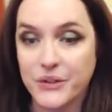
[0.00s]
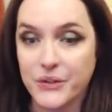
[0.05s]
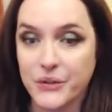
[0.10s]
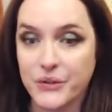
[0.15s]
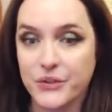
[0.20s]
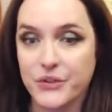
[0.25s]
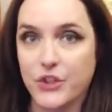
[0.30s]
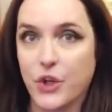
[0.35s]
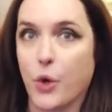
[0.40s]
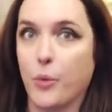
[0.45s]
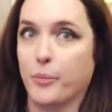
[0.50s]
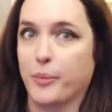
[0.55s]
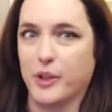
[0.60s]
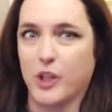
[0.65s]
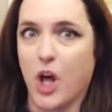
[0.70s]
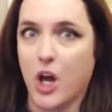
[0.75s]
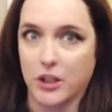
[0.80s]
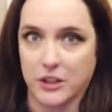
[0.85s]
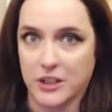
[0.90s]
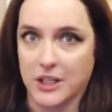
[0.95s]
Crystals
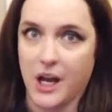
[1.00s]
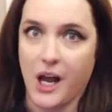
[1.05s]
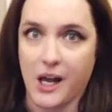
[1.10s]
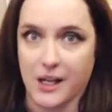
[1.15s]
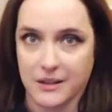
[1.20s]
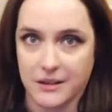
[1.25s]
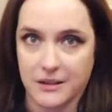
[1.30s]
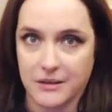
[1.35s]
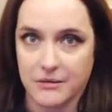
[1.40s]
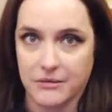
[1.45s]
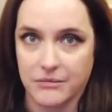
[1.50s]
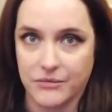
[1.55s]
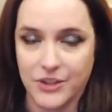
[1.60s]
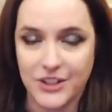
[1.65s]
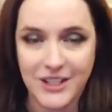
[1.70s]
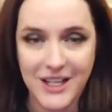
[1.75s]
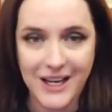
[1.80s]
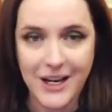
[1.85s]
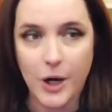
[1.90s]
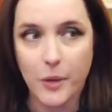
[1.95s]
don't belong to us,
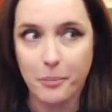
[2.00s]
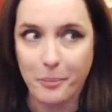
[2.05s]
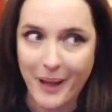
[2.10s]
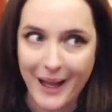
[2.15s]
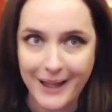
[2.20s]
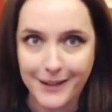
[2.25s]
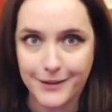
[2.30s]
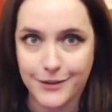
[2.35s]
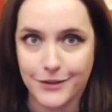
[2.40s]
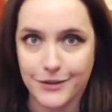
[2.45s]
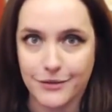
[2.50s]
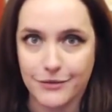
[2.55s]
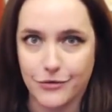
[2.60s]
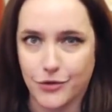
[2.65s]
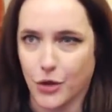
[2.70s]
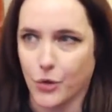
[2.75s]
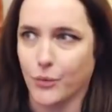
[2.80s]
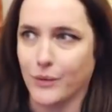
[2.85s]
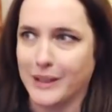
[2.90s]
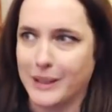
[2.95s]
just like our
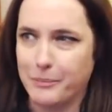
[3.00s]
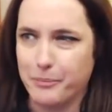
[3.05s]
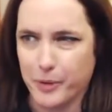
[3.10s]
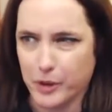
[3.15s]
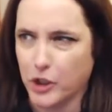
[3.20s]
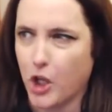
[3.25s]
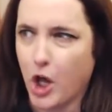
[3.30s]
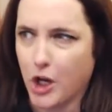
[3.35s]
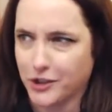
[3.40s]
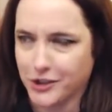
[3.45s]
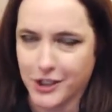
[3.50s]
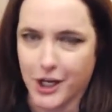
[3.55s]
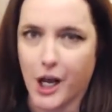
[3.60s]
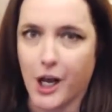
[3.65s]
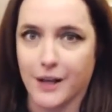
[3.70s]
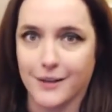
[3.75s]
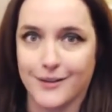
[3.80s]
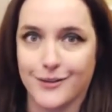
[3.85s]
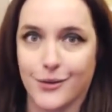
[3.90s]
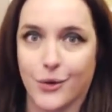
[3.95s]
pets don't really belong
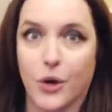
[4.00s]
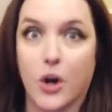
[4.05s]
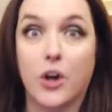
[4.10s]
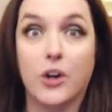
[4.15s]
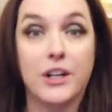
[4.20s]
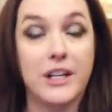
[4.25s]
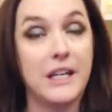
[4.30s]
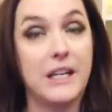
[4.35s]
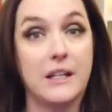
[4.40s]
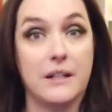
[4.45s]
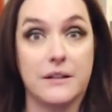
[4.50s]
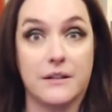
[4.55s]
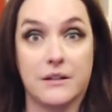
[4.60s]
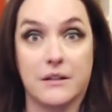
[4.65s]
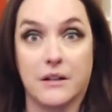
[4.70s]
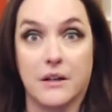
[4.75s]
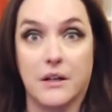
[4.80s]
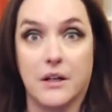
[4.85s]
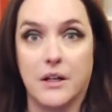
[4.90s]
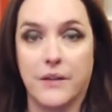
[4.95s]
to us, or our
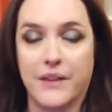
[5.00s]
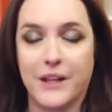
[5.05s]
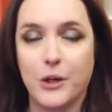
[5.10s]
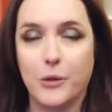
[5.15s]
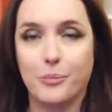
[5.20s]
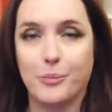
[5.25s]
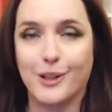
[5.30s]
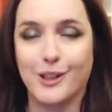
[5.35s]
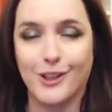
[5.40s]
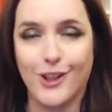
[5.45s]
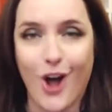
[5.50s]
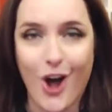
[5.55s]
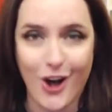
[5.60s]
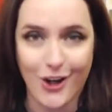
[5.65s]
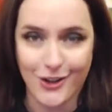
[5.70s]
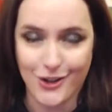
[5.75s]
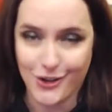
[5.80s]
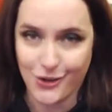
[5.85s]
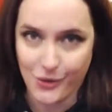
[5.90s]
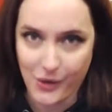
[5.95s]
kids, they don't
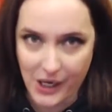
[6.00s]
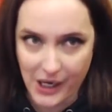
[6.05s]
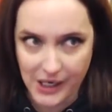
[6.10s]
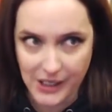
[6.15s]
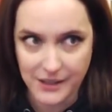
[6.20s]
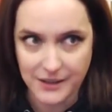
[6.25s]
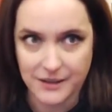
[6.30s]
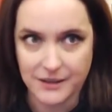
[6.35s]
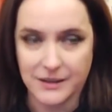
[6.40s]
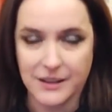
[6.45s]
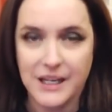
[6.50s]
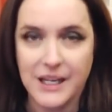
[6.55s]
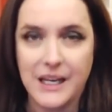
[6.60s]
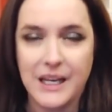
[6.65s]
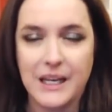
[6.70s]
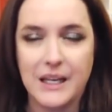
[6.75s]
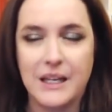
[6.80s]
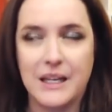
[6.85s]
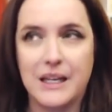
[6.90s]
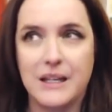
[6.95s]
belong to us.
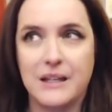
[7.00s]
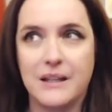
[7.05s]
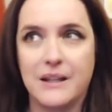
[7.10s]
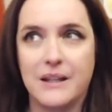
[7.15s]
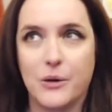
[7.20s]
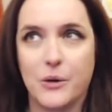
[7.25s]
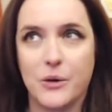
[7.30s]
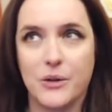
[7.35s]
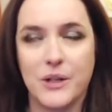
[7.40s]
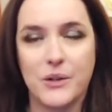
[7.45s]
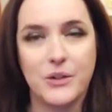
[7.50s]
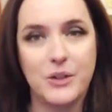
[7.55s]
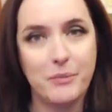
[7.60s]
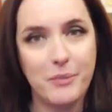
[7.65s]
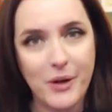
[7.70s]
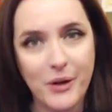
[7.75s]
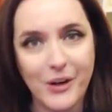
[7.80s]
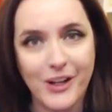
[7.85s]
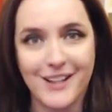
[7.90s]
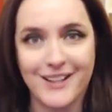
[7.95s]
In their, their
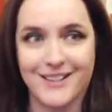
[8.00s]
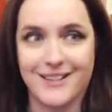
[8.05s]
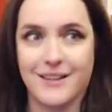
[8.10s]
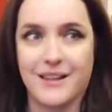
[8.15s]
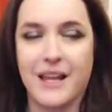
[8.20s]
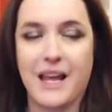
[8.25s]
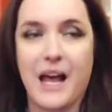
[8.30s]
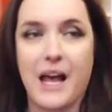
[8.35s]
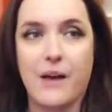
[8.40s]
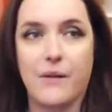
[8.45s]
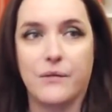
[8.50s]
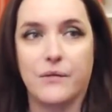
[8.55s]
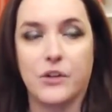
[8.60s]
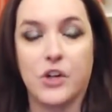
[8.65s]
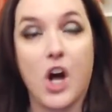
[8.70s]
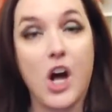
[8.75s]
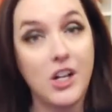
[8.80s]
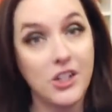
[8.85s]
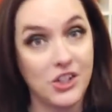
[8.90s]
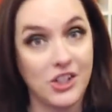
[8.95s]
spirits, they
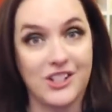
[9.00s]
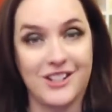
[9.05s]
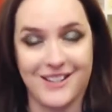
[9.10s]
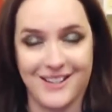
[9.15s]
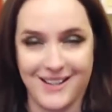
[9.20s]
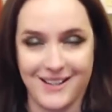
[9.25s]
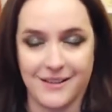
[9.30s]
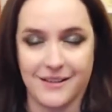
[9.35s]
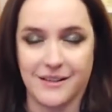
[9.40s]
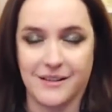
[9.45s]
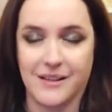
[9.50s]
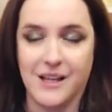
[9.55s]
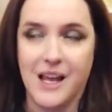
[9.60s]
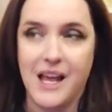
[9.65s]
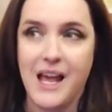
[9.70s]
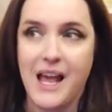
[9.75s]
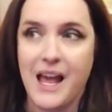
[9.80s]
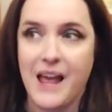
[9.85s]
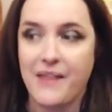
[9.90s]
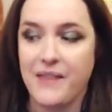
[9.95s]
have consciousness,
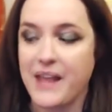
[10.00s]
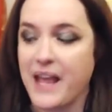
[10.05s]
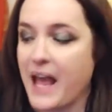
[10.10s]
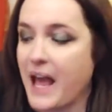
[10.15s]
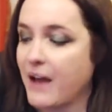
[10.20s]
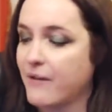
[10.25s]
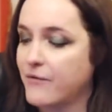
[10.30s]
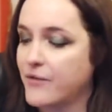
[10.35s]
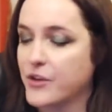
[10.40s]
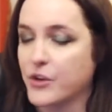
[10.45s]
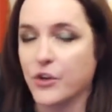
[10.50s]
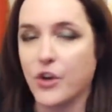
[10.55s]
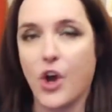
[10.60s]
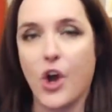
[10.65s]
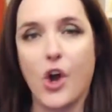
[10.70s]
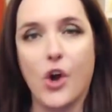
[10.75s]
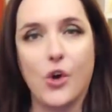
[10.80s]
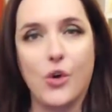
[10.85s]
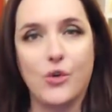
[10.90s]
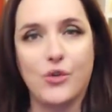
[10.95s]
and they have
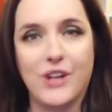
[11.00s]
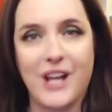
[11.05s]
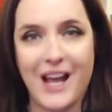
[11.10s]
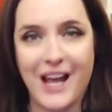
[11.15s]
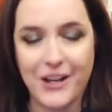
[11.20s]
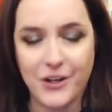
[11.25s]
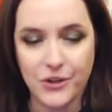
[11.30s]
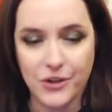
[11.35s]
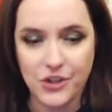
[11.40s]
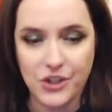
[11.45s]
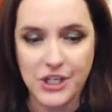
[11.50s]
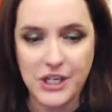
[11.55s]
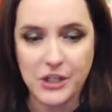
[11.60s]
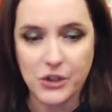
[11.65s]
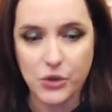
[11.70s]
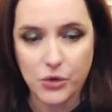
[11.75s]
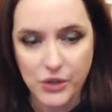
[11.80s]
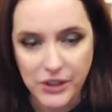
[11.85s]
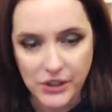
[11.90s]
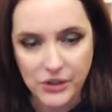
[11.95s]
their own
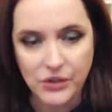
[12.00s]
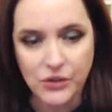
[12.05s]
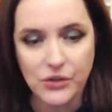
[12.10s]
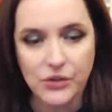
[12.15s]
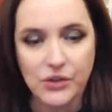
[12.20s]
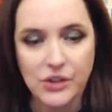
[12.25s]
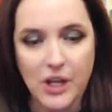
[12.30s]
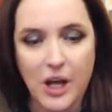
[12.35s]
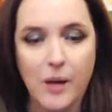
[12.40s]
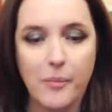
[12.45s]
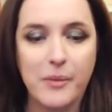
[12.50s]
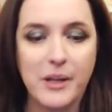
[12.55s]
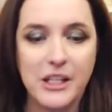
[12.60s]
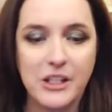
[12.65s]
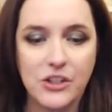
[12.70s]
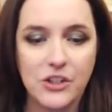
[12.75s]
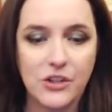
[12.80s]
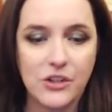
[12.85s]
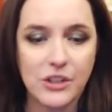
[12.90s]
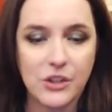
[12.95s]
energy, and crystals come
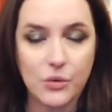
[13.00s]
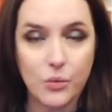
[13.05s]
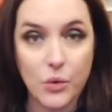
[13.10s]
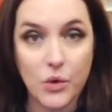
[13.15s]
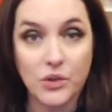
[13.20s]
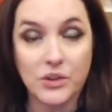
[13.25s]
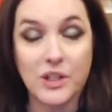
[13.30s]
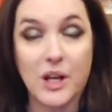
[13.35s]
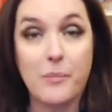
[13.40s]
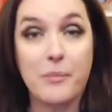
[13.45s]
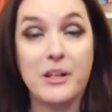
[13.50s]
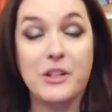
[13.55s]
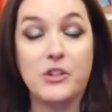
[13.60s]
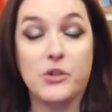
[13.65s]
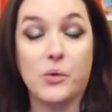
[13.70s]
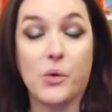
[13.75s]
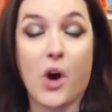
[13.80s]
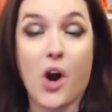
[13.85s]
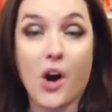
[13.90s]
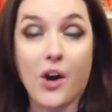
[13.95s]
into this world, come
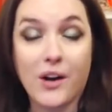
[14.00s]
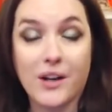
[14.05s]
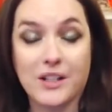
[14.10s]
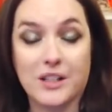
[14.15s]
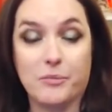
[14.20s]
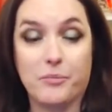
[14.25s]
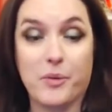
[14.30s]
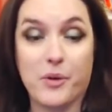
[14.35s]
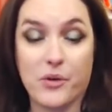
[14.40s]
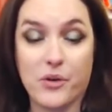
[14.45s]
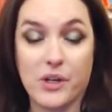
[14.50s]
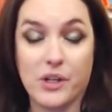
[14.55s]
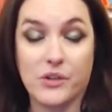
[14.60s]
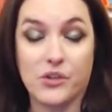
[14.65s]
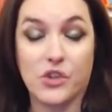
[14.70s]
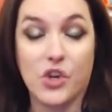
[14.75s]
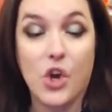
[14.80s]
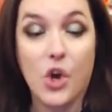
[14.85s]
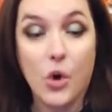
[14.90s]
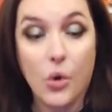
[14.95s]
into our
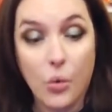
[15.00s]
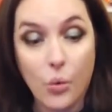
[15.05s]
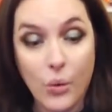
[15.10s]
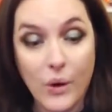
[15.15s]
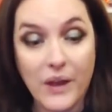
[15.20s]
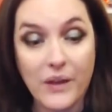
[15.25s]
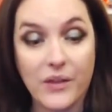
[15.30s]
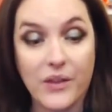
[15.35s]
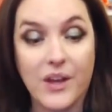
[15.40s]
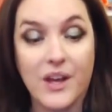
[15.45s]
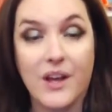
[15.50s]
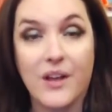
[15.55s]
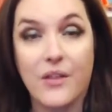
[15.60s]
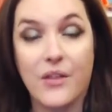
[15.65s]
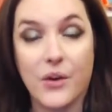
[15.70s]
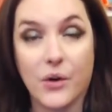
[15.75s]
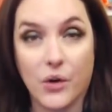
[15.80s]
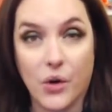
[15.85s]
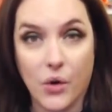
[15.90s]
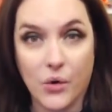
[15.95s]
experience with
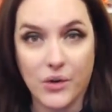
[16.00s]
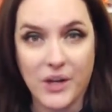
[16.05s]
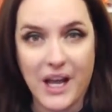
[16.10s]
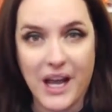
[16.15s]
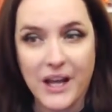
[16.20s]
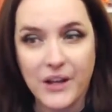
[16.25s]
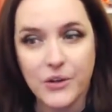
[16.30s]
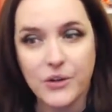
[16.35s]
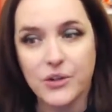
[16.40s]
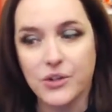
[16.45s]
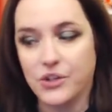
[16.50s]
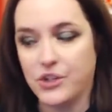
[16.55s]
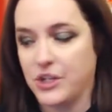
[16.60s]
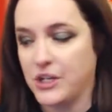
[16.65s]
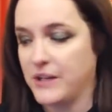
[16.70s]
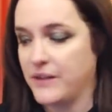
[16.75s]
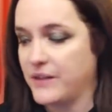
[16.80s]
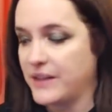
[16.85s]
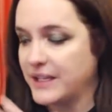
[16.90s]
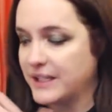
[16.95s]
their own
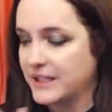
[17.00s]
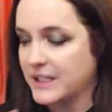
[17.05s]
energy.